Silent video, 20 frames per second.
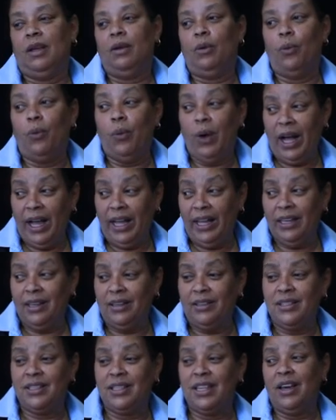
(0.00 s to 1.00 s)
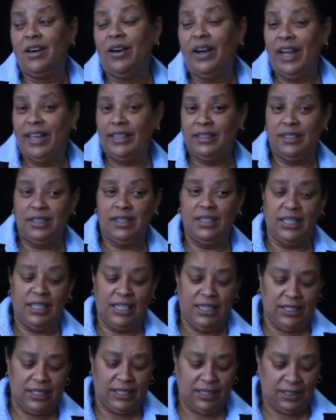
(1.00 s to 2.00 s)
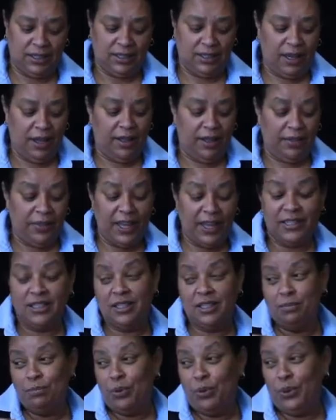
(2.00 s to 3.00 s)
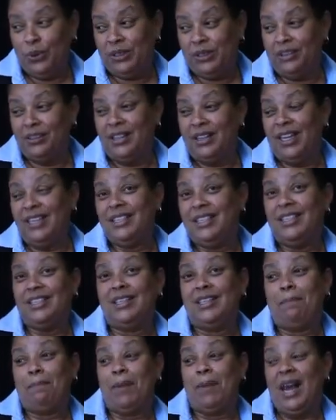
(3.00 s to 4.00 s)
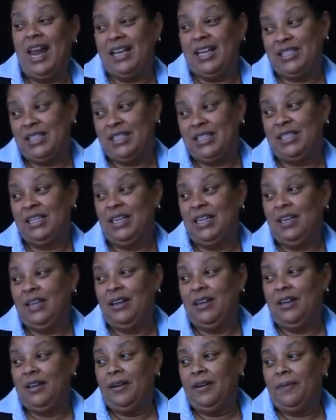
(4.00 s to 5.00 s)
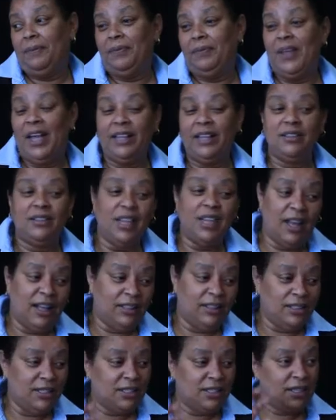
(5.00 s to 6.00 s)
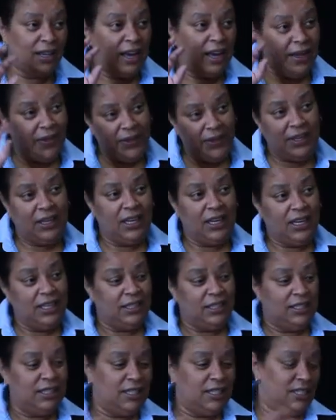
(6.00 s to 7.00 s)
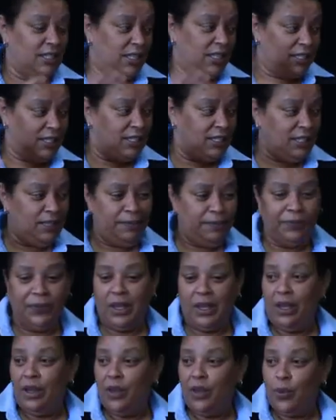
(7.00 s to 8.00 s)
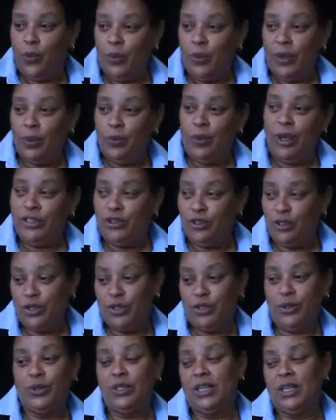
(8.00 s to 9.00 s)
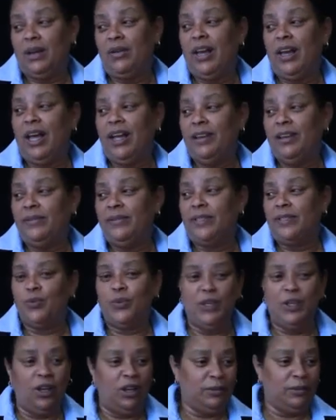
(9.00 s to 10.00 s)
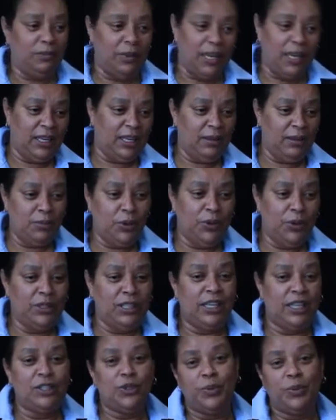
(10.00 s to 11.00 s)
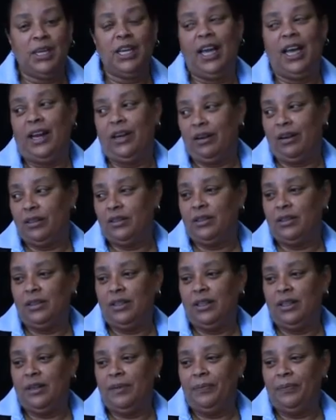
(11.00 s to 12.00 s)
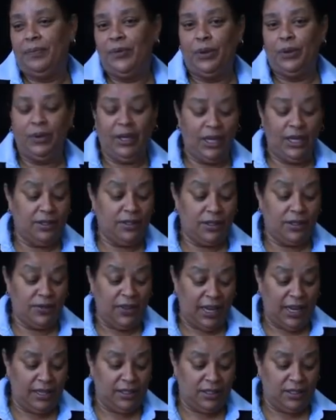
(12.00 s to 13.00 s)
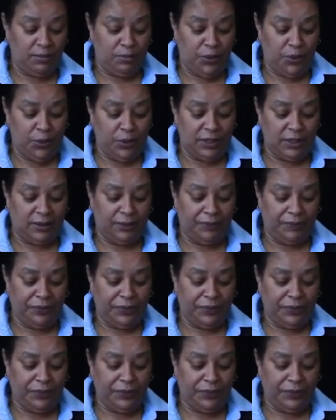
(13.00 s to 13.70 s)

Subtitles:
Why? Because they are ITC listed. That's important. That is a plus. That tells other creditors, listen, we want to sort our lives, we're not making more debt, we cannot. Okay, so that is important.